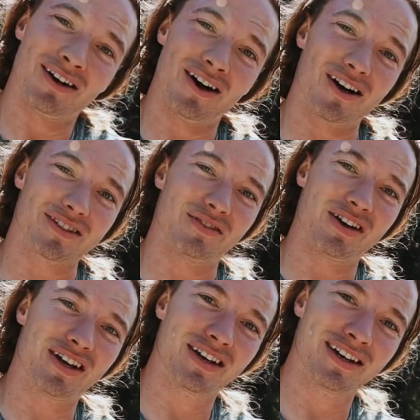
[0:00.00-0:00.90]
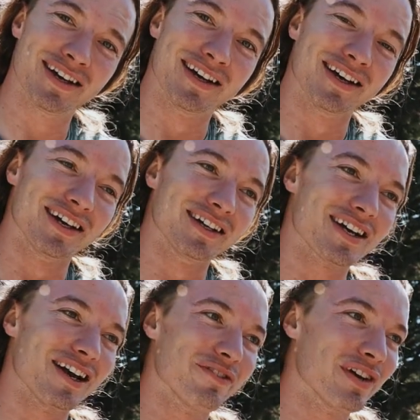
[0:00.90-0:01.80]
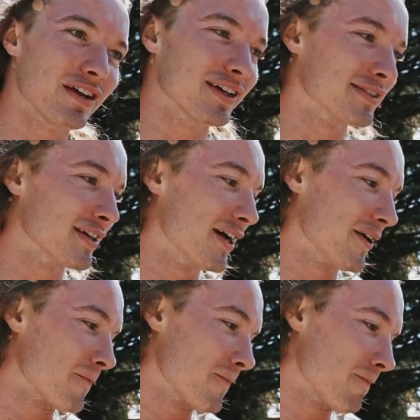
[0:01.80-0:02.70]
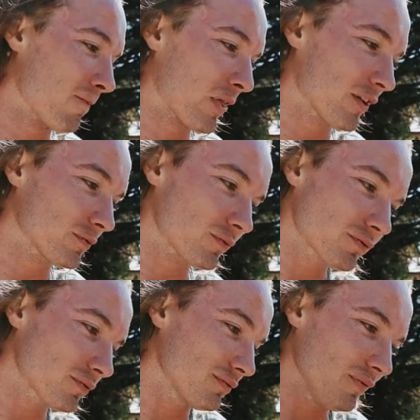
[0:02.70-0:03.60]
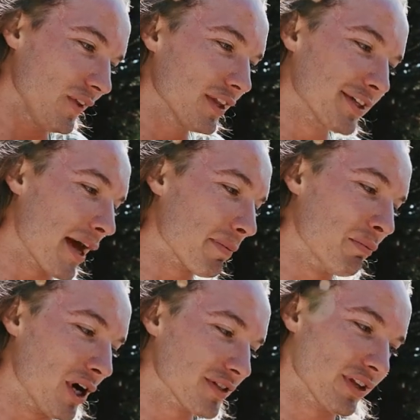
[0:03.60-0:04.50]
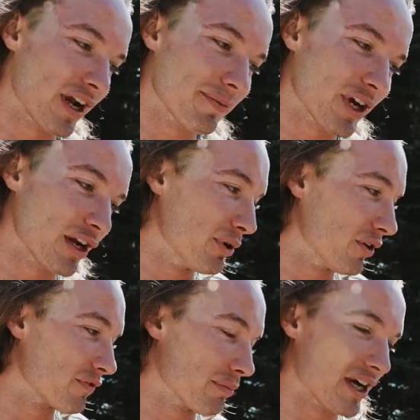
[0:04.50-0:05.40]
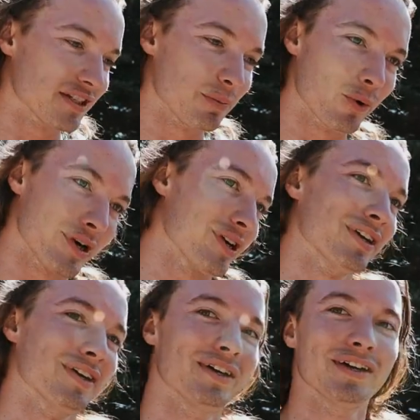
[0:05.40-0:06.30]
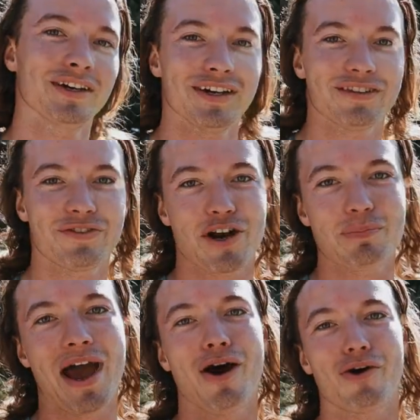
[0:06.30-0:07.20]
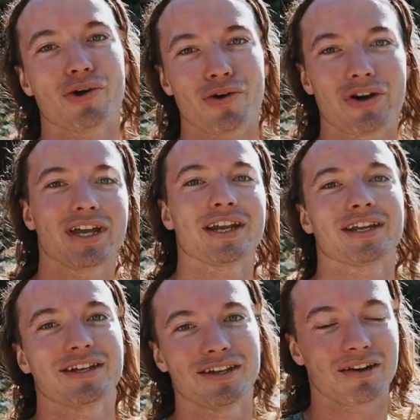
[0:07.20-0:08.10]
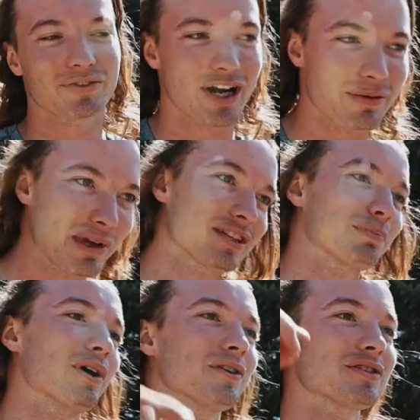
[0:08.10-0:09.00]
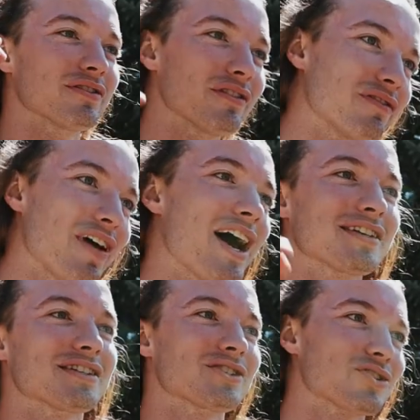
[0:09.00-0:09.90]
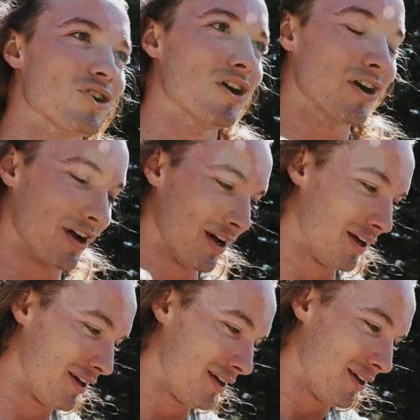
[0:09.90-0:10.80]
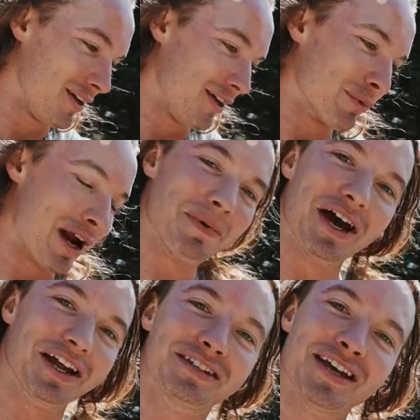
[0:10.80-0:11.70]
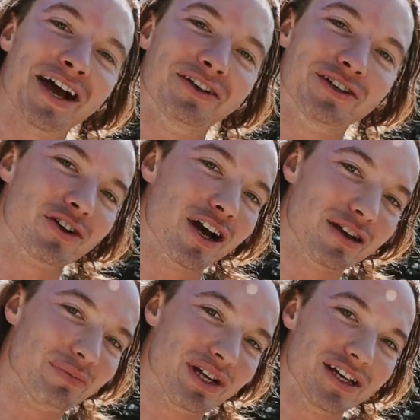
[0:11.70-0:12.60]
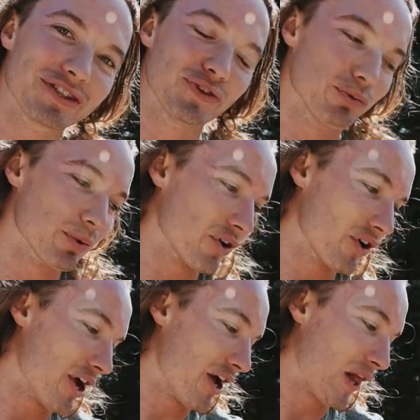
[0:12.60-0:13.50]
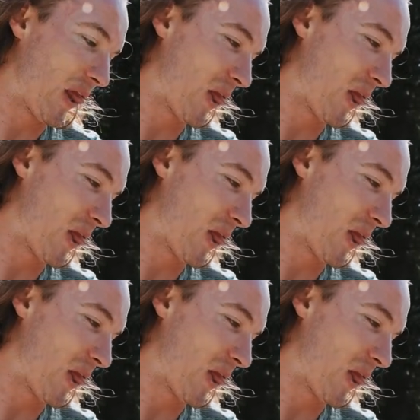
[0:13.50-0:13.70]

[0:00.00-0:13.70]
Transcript: Awesome. It's kind of funny because uh, the type of muscle that I'm trying to build for my sport is very power oriented. You know, I'm trying to be explosive and fast and strong but I'm not exactly trying to be super uh,